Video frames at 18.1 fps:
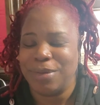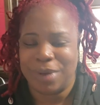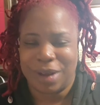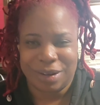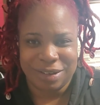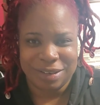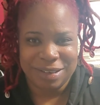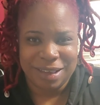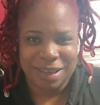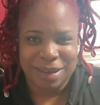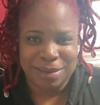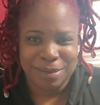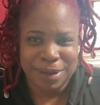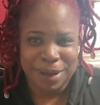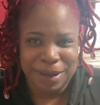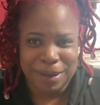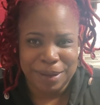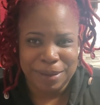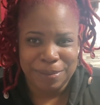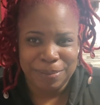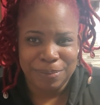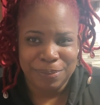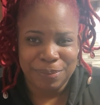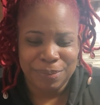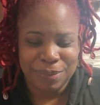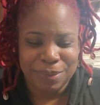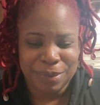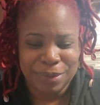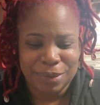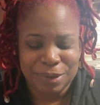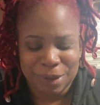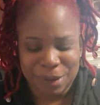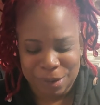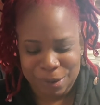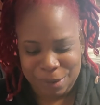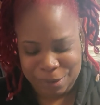the same time,
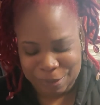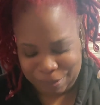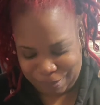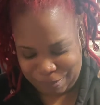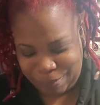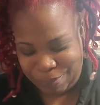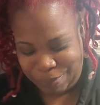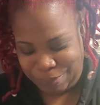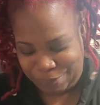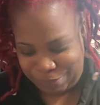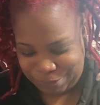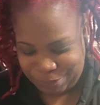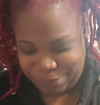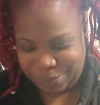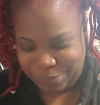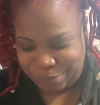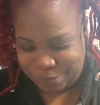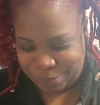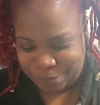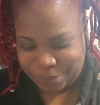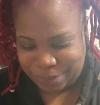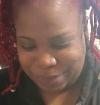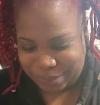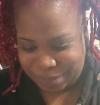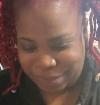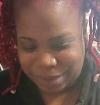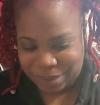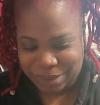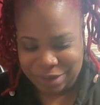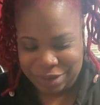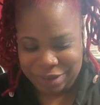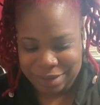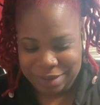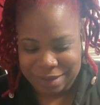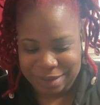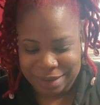so which
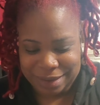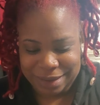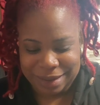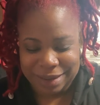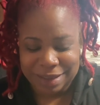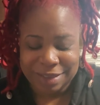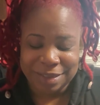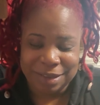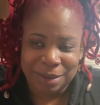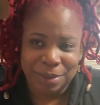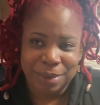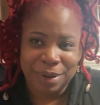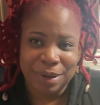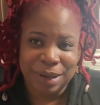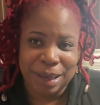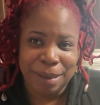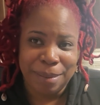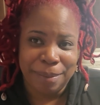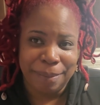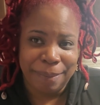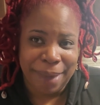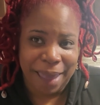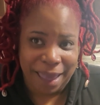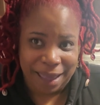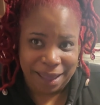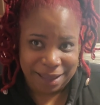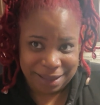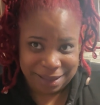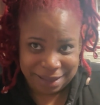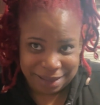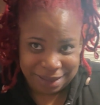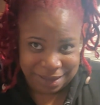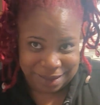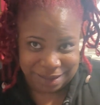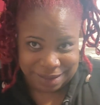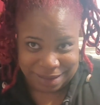is good. So we'll come back
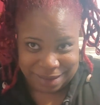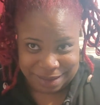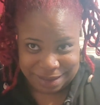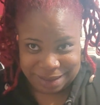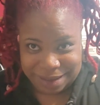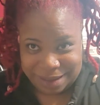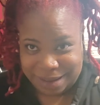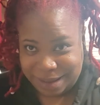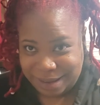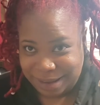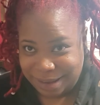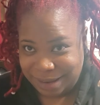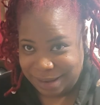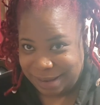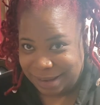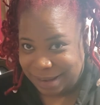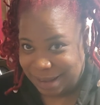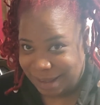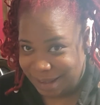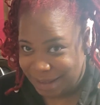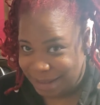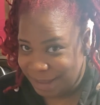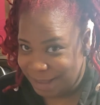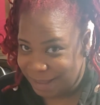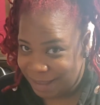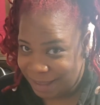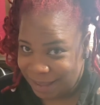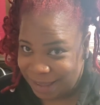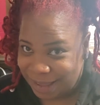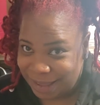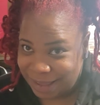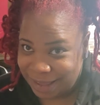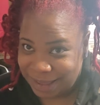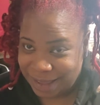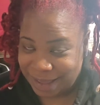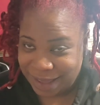and see
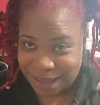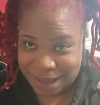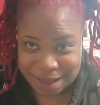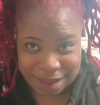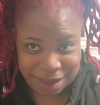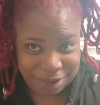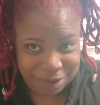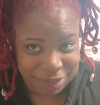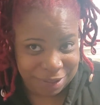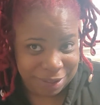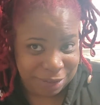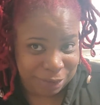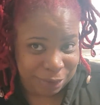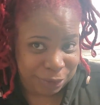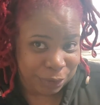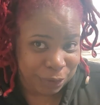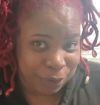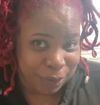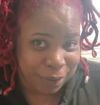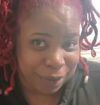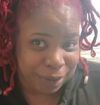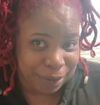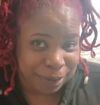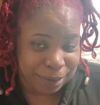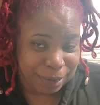how these are doing.